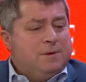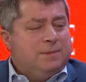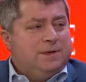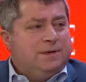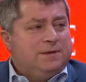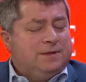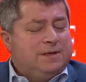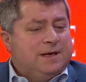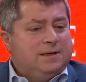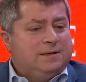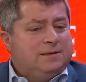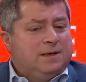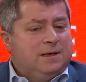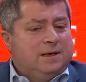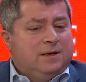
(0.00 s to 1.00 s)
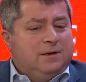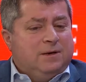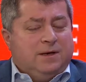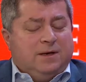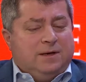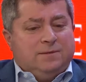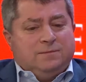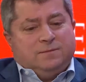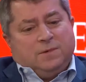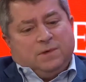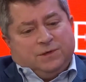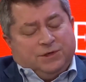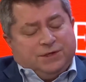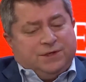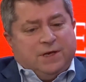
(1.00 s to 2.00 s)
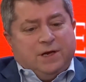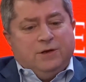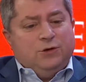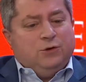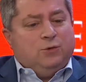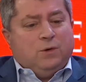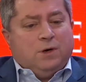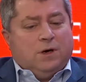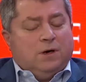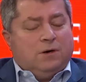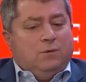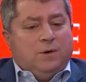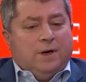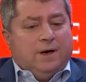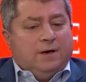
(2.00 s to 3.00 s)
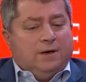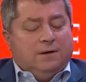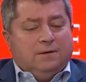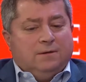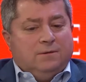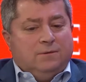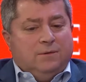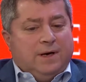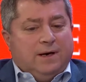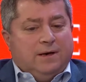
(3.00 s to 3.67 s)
a moment that just in your work where